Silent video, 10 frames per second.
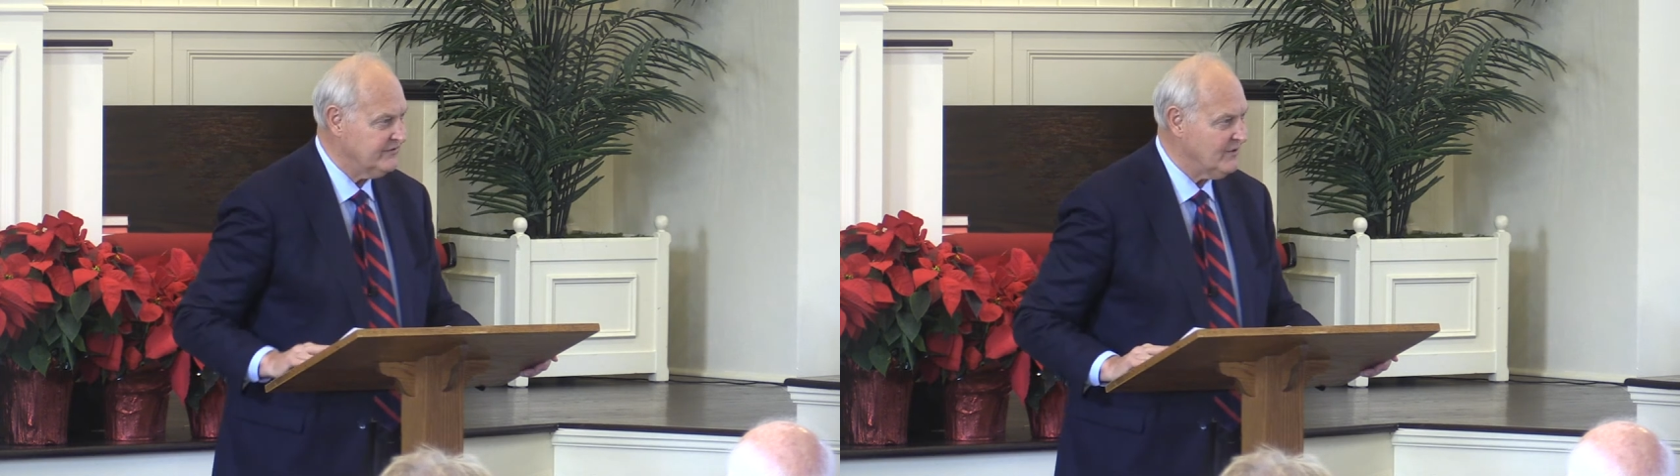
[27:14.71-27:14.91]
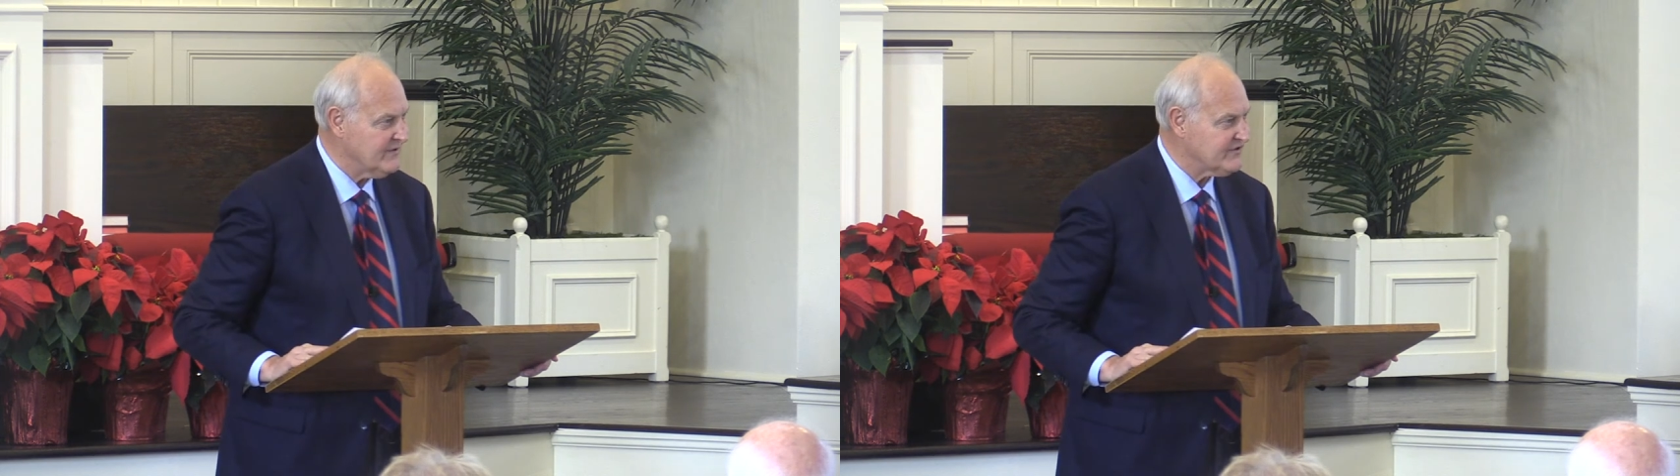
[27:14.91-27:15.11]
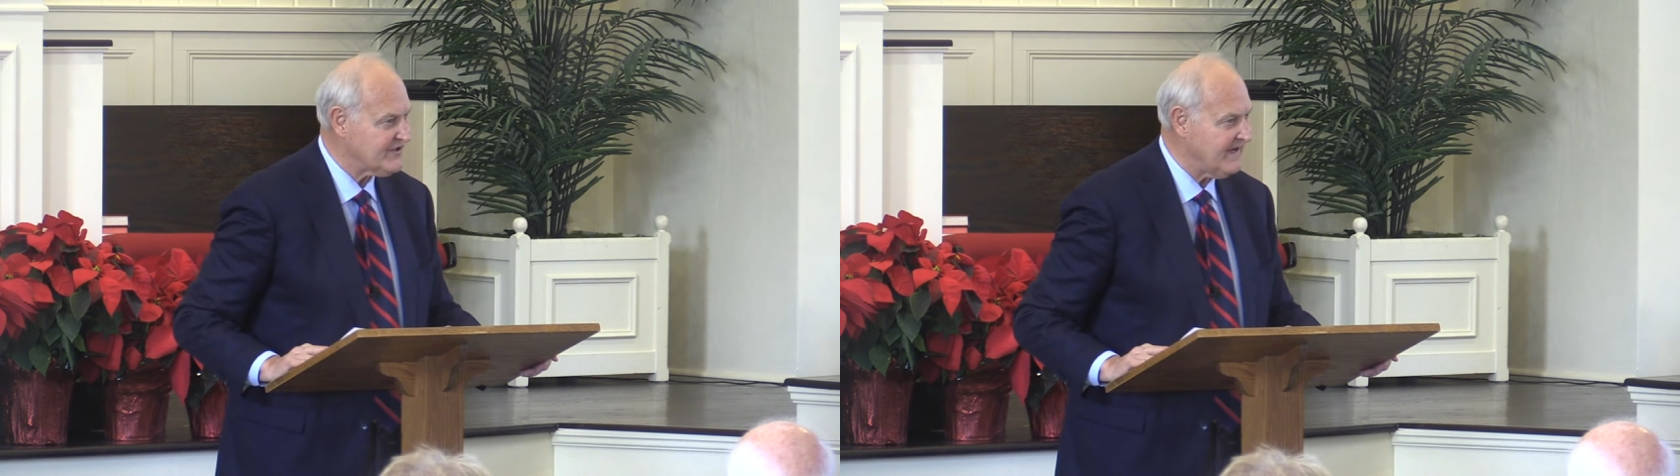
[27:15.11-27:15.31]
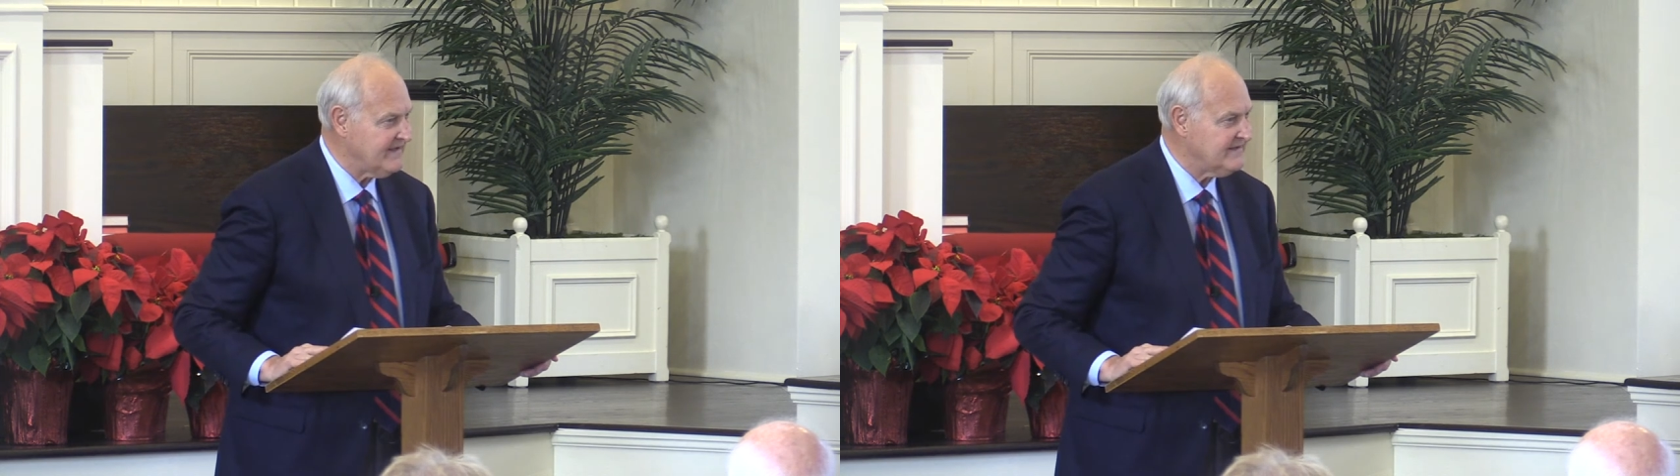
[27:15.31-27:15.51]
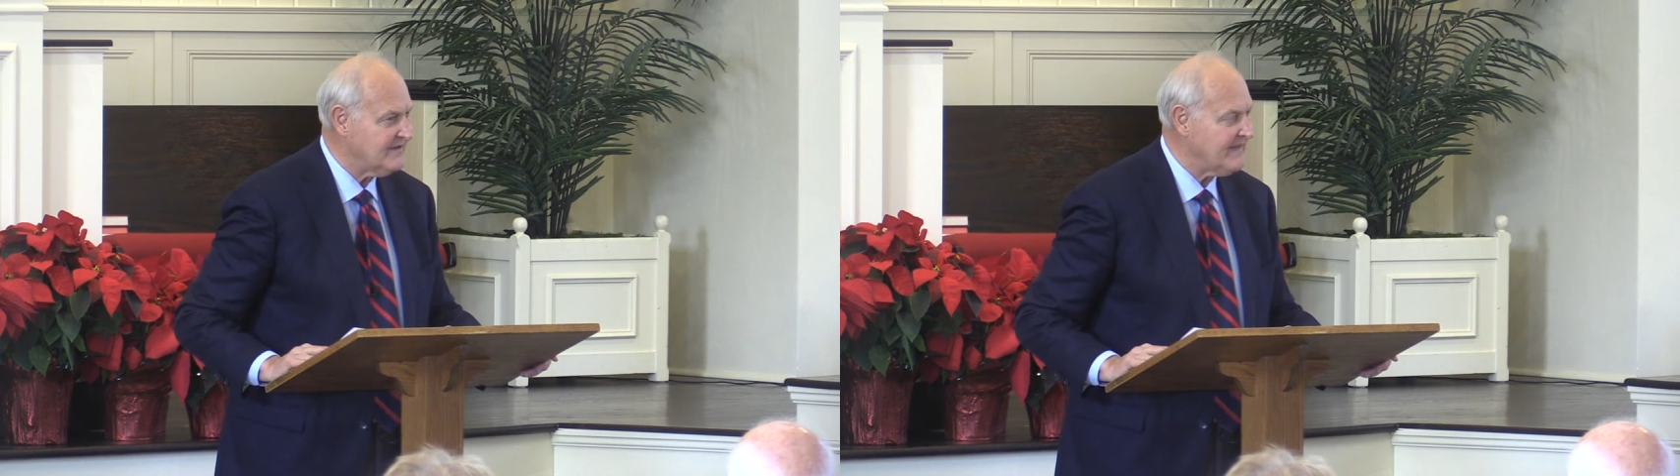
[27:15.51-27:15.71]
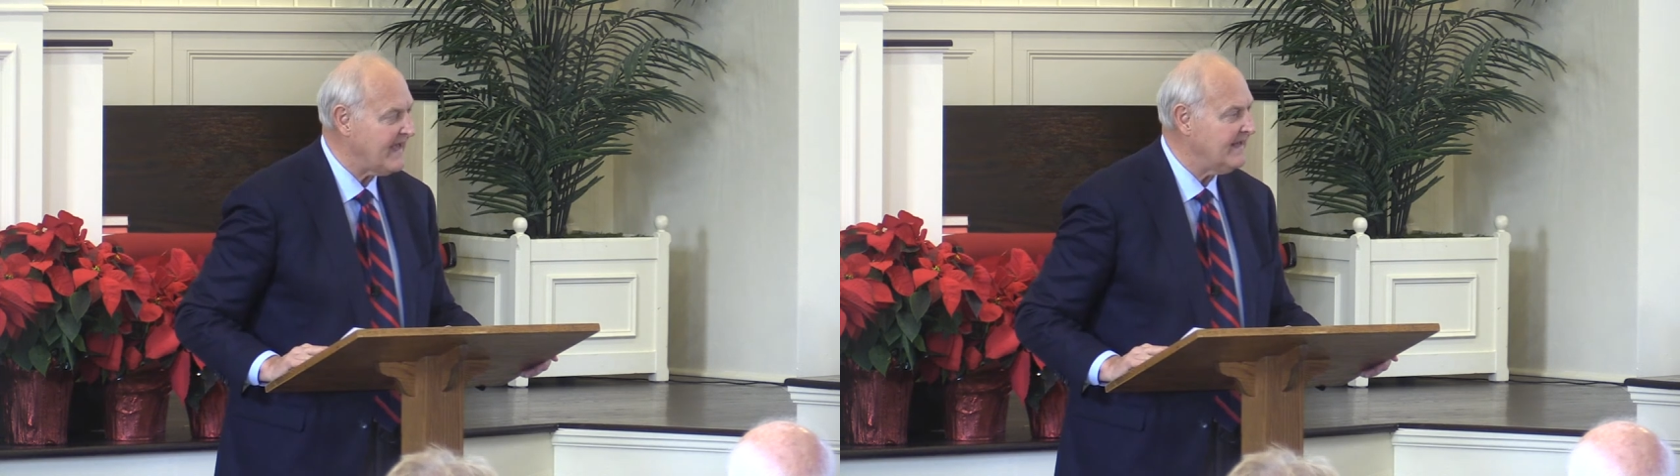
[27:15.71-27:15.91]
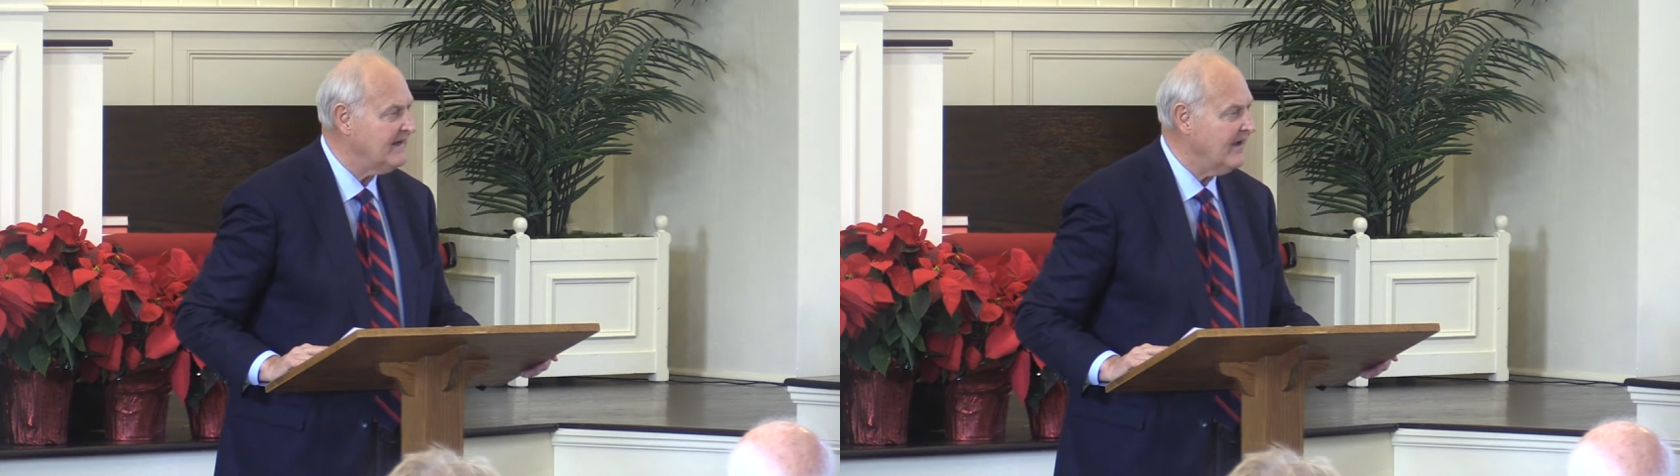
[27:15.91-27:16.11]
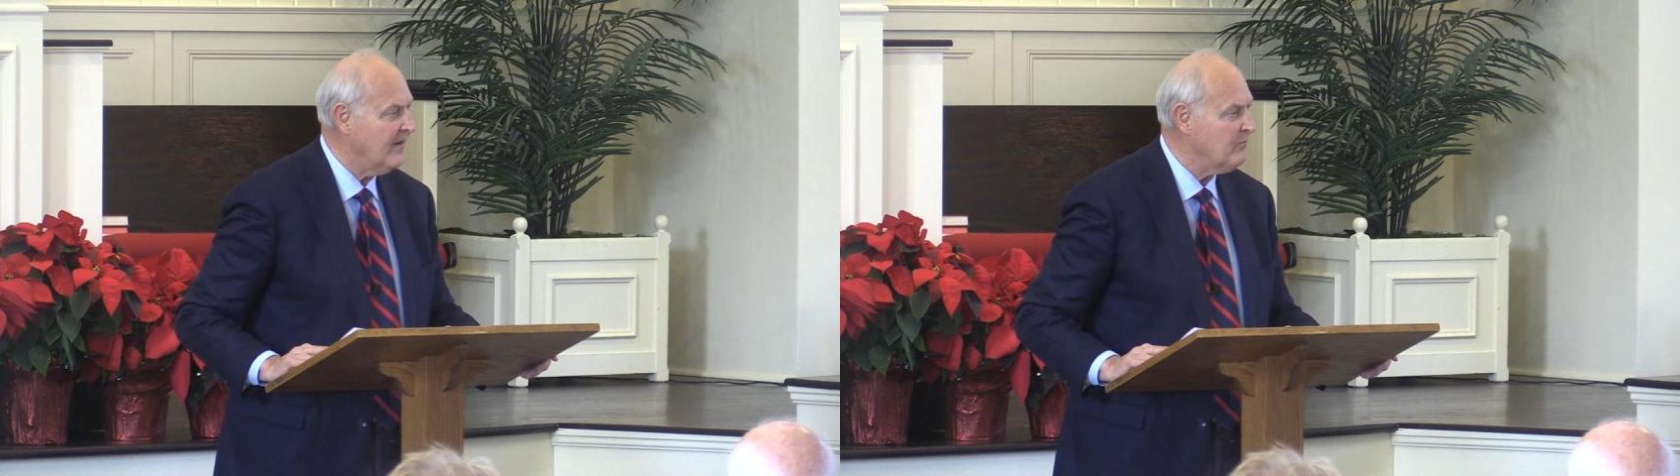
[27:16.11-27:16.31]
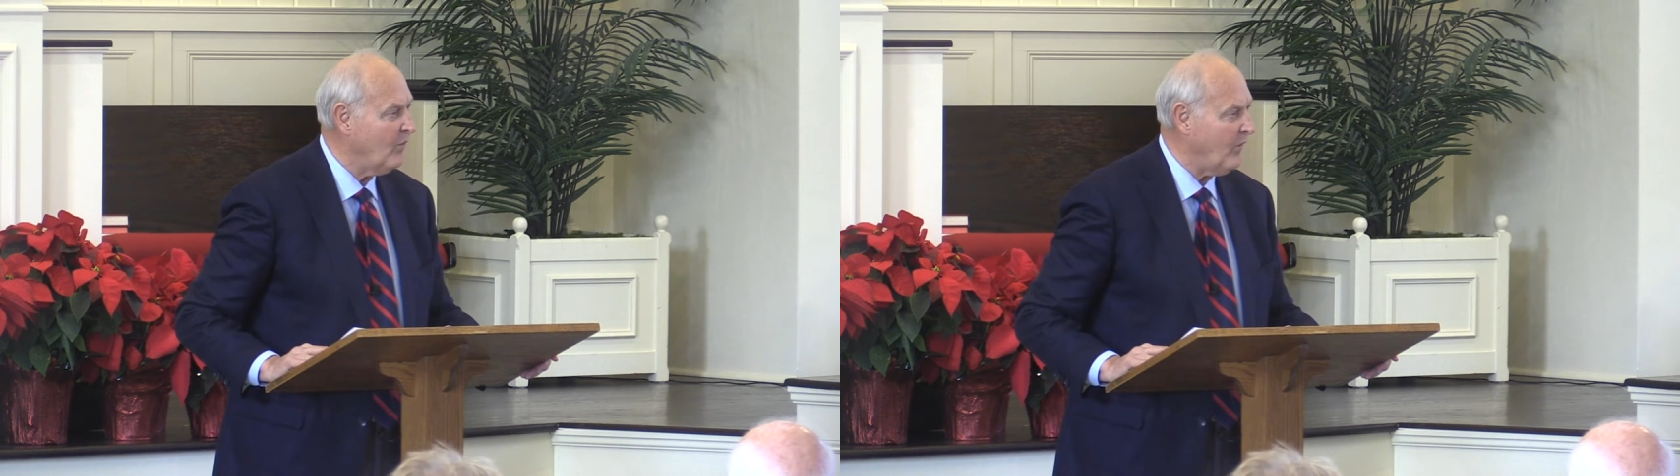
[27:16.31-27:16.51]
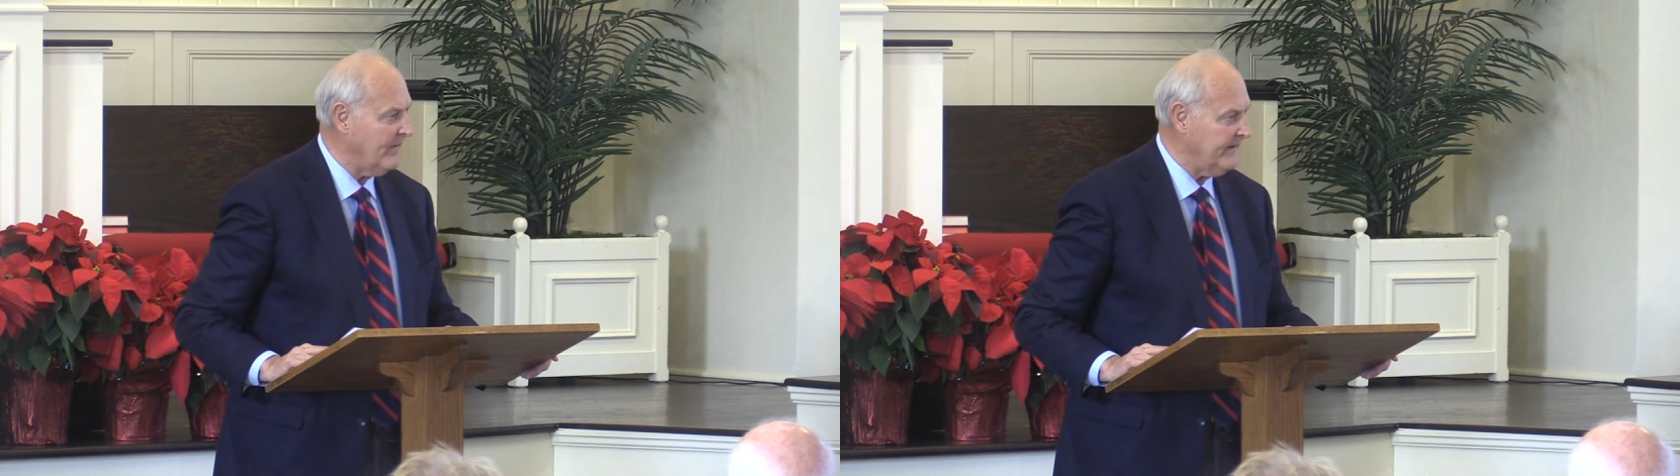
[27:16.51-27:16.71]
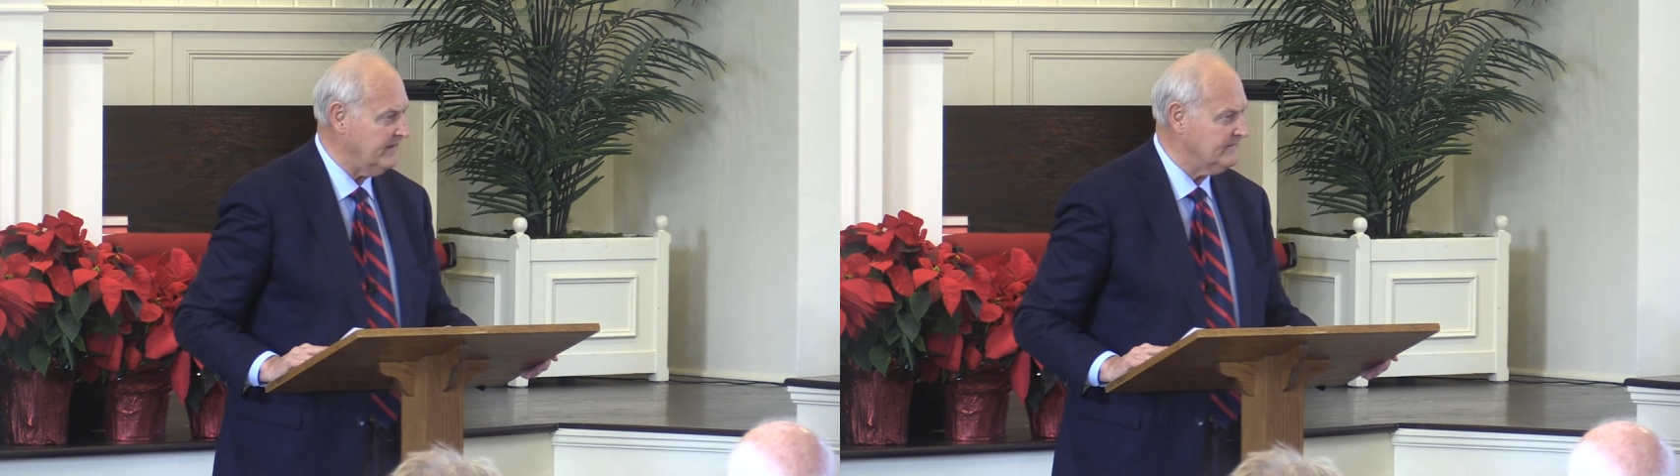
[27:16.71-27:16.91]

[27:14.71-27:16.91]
to assign to that boy.